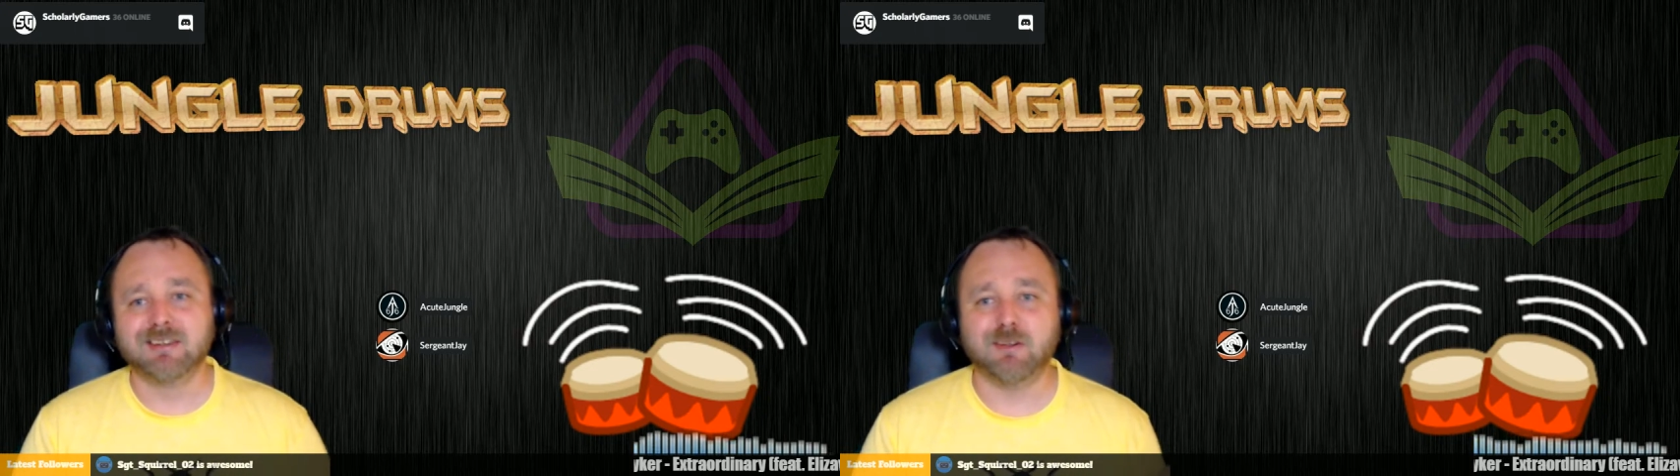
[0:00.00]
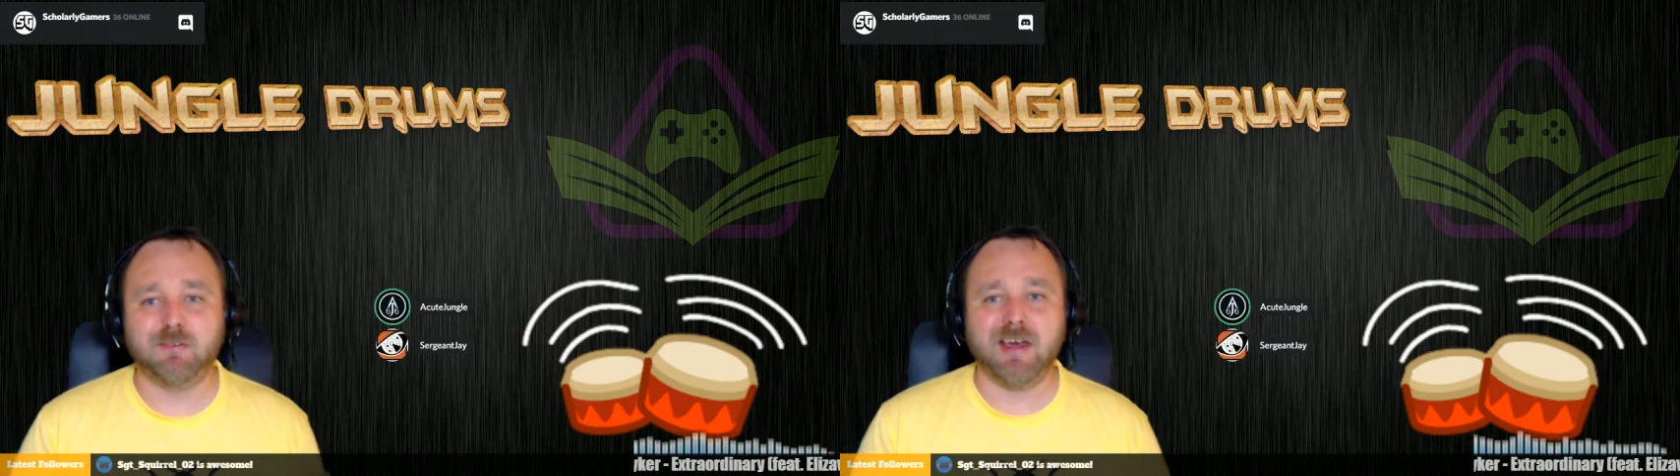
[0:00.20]

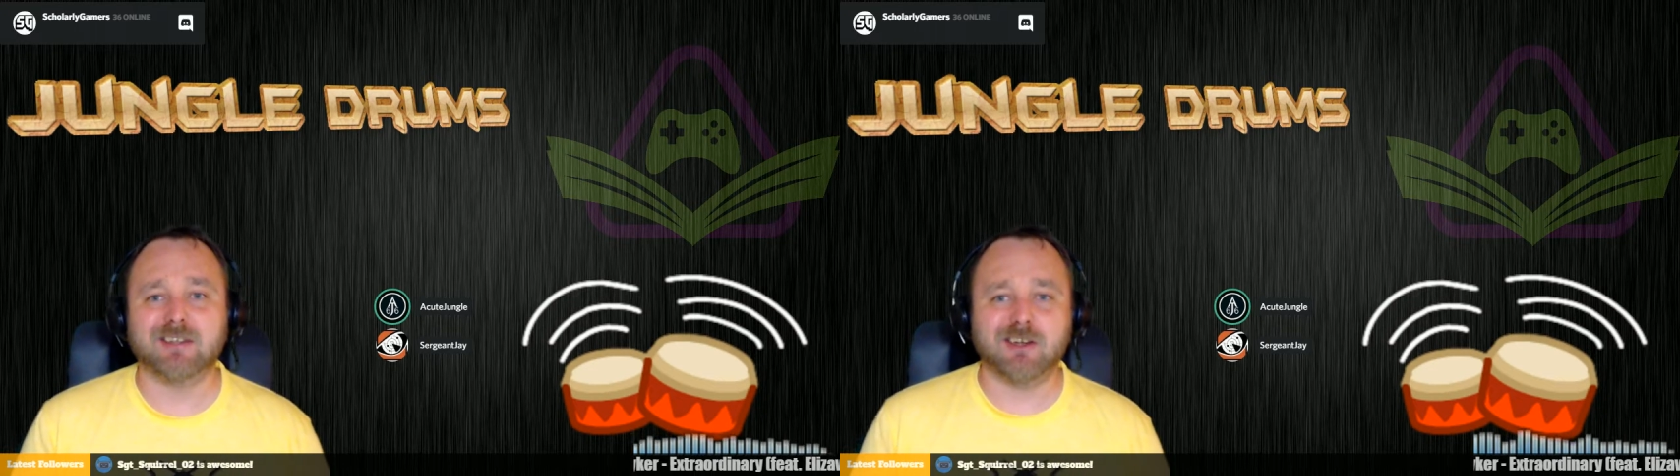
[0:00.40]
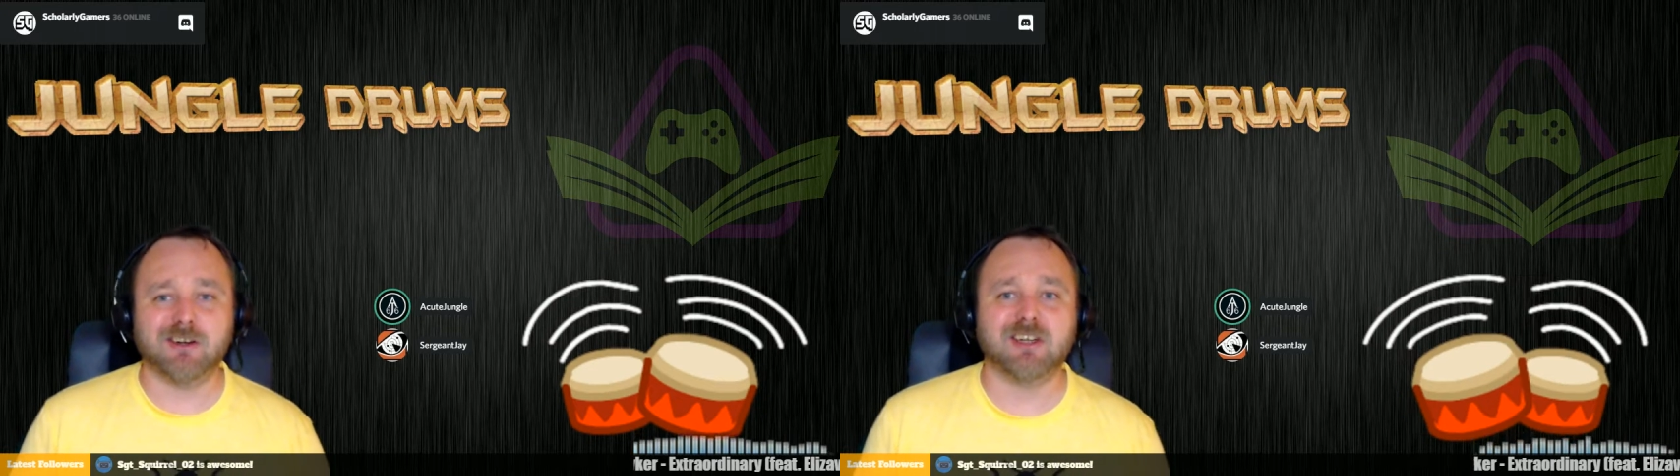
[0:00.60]
the fact
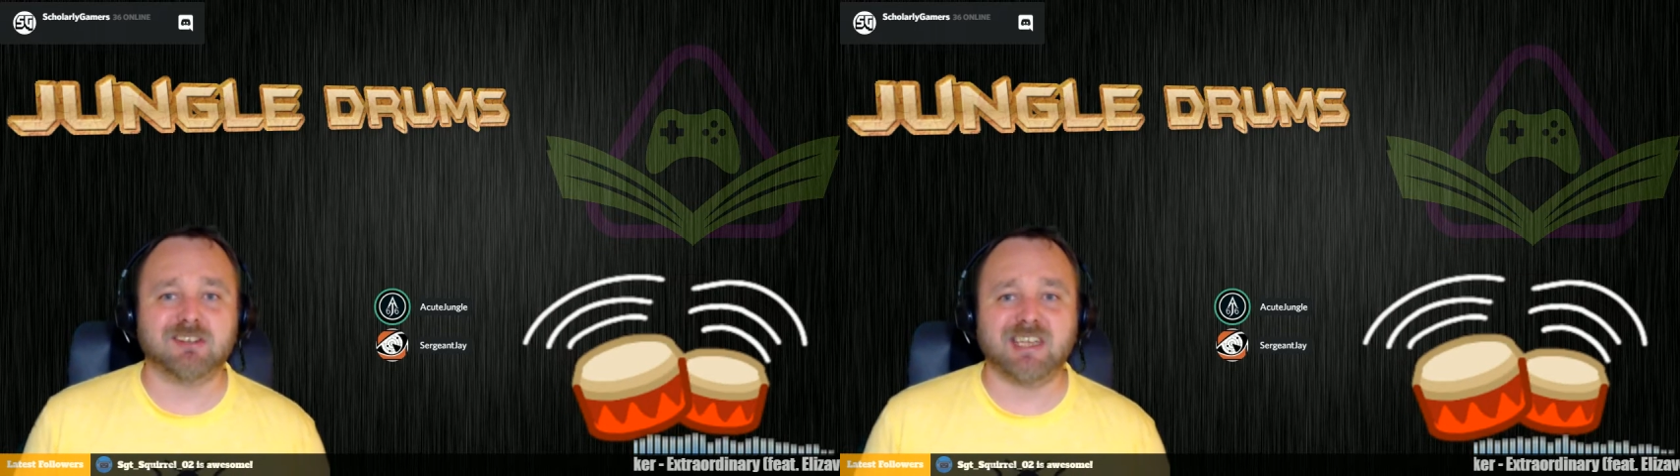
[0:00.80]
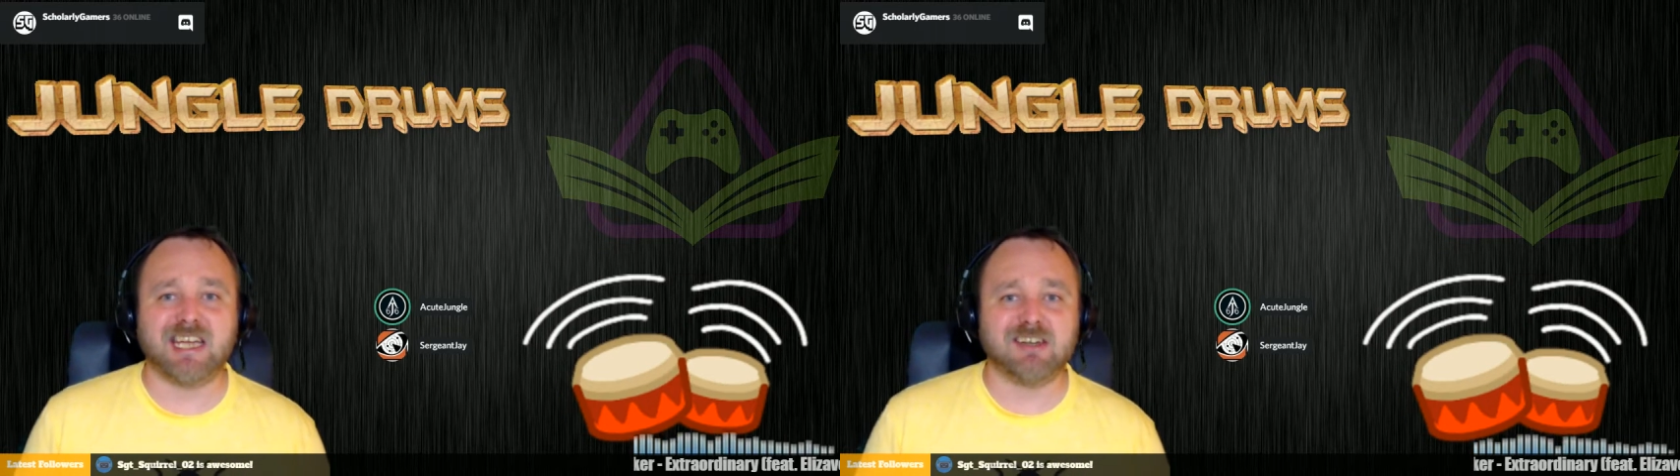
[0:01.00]
that you're in the
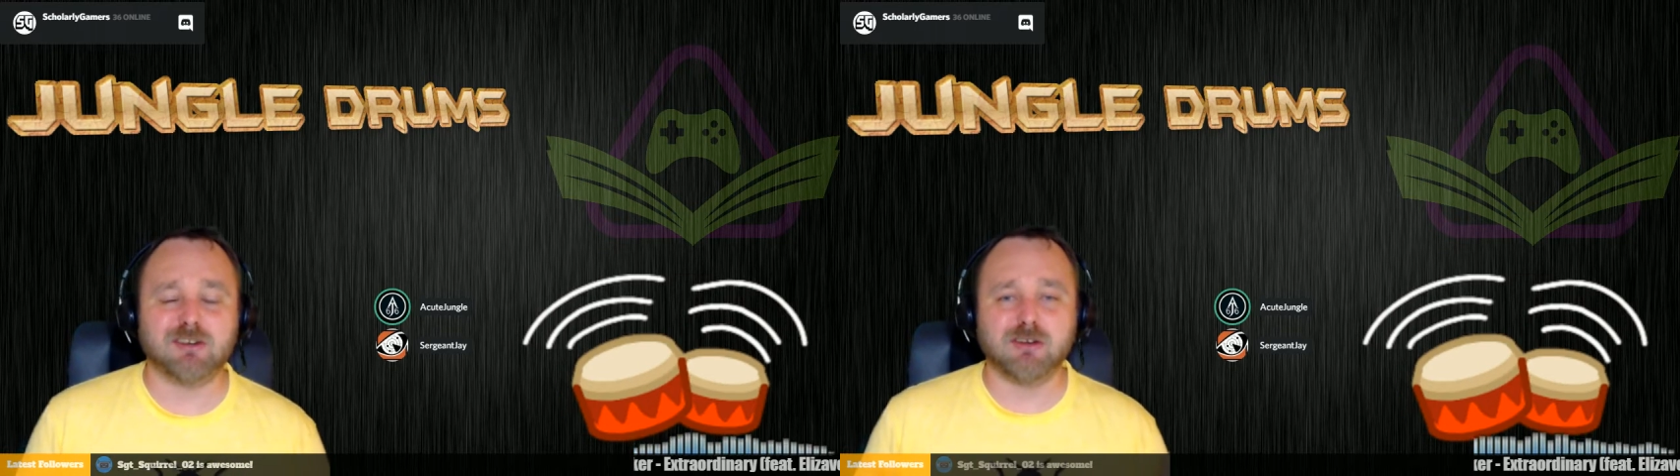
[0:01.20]
States,